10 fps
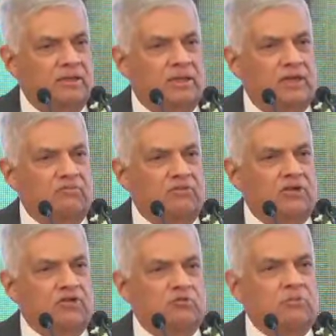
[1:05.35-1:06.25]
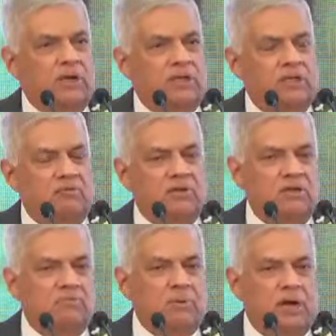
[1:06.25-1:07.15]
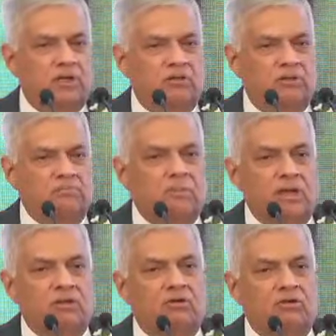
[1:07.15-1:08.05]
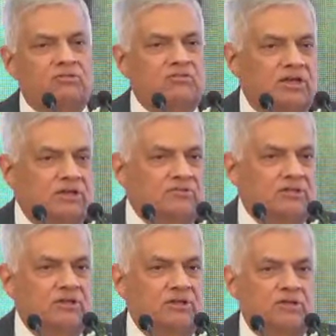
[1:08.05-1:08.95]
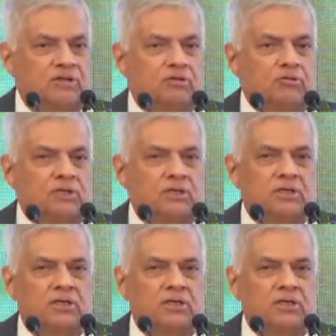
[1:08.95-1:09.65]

and we don't mind giving a part of the minority shares to the